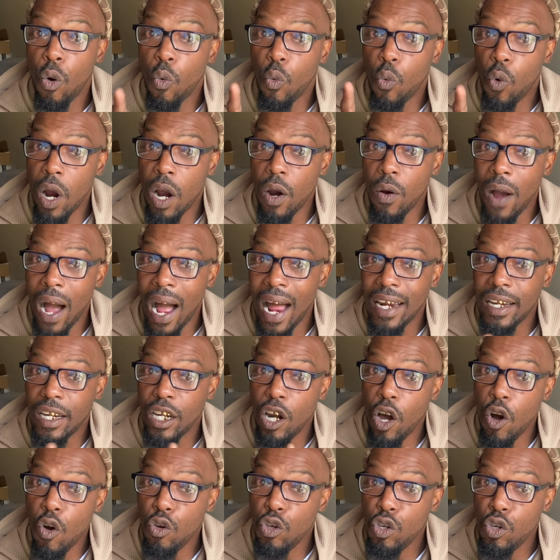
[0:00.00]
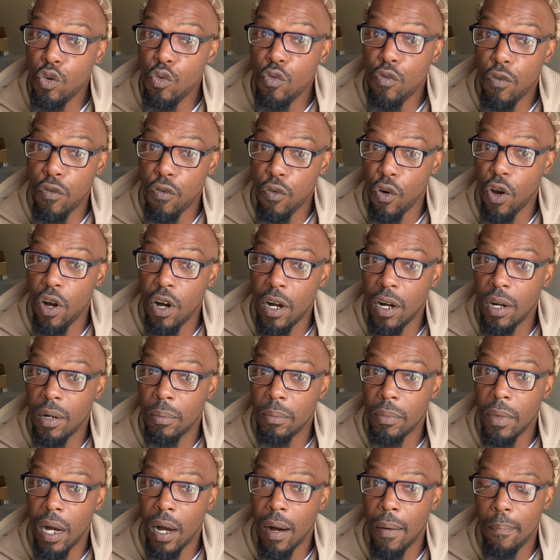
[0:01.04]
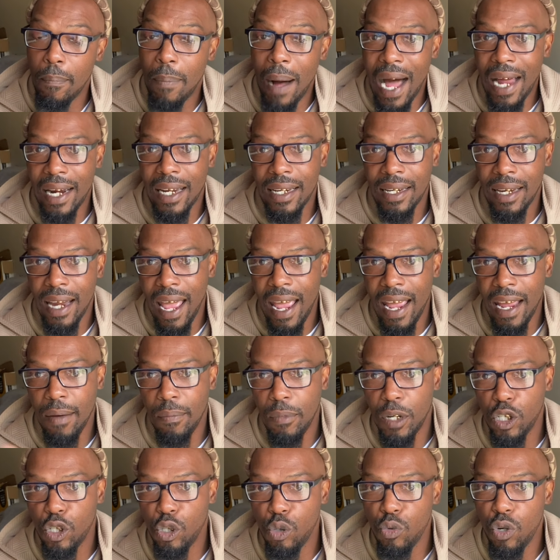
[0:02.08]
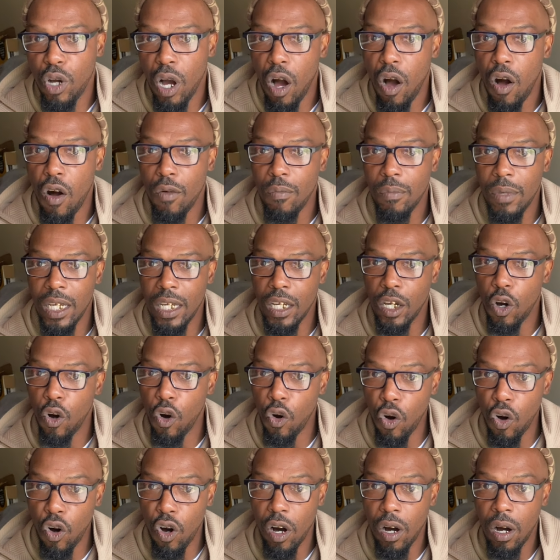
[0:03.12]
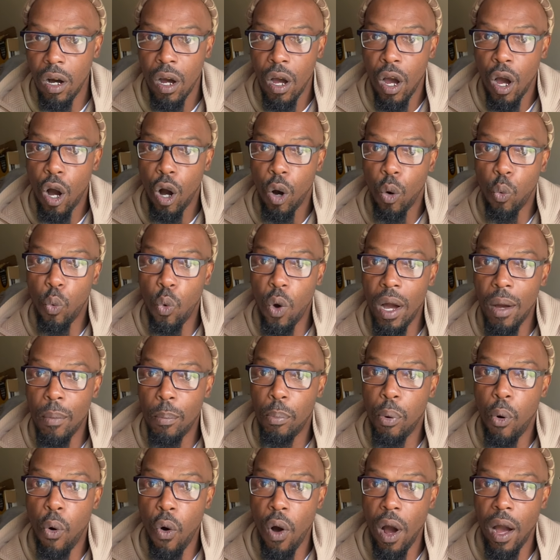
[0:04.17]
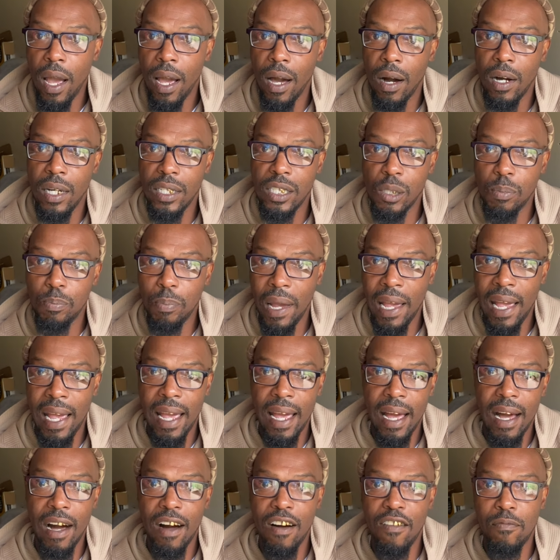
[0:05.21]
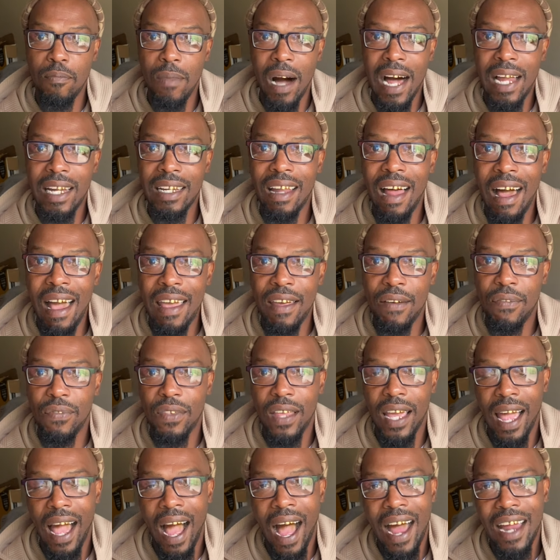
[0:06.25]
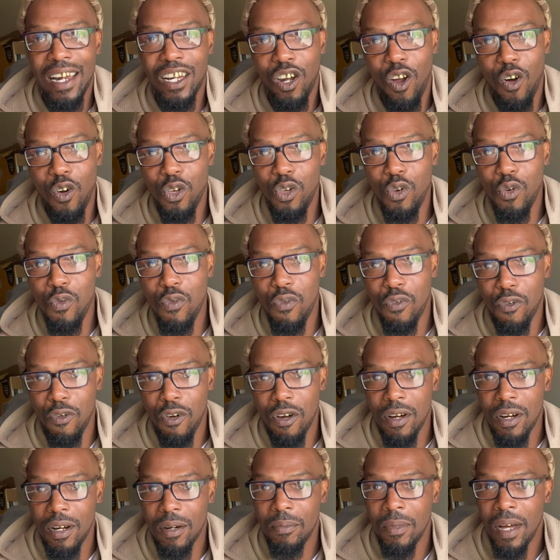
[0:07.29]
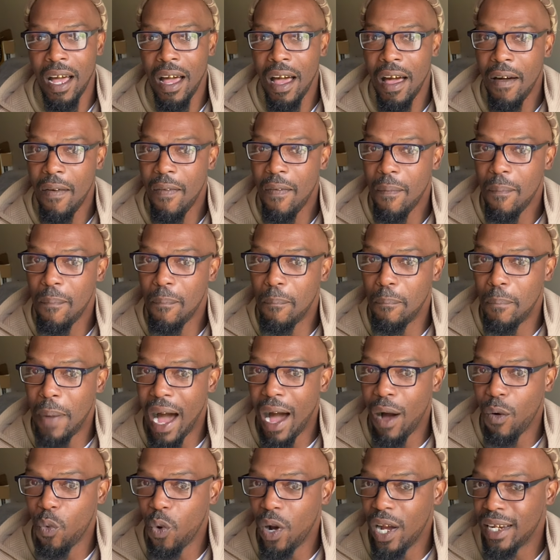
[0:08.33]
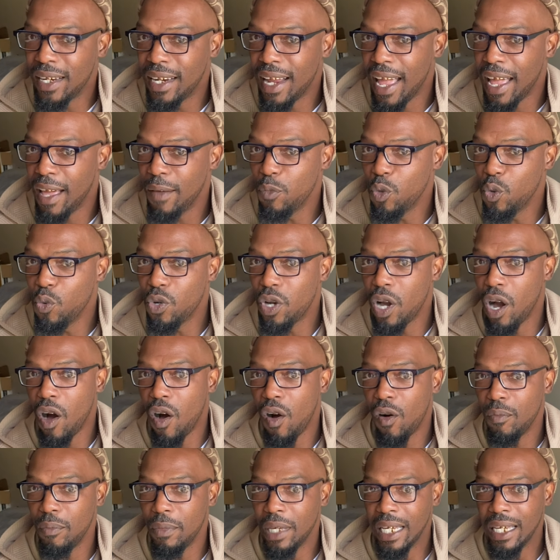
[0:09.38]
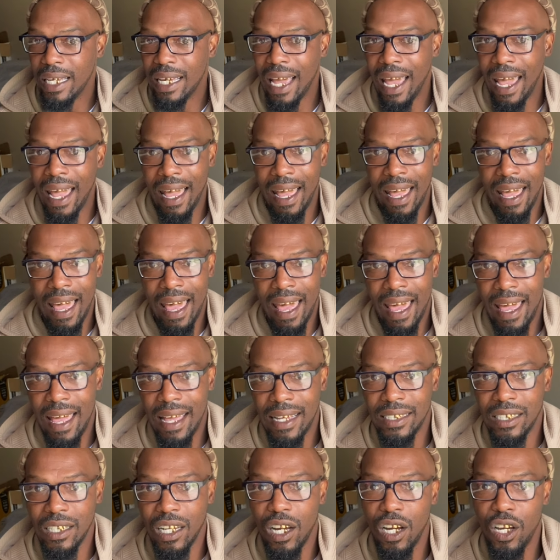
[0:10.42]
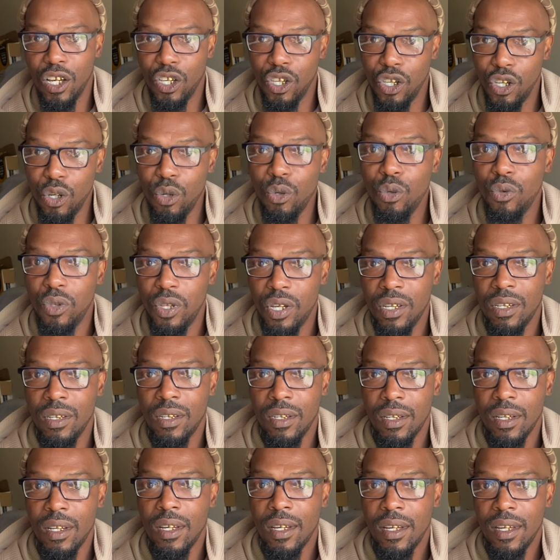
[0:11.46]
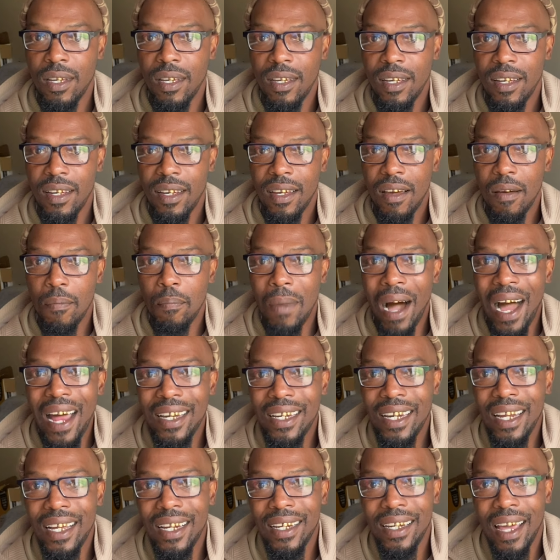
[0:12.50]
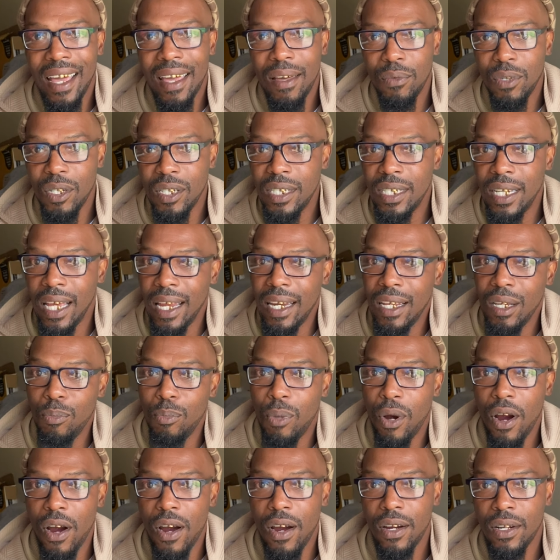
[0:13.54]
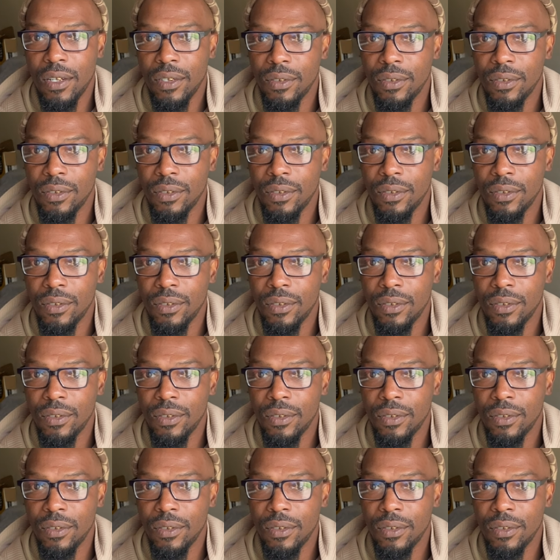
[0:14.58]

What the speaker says: where I know you from by the name that you call me, or what part or span of my life that I know you from by what name you call me. And as a youth, my nickname was Teddy Bear.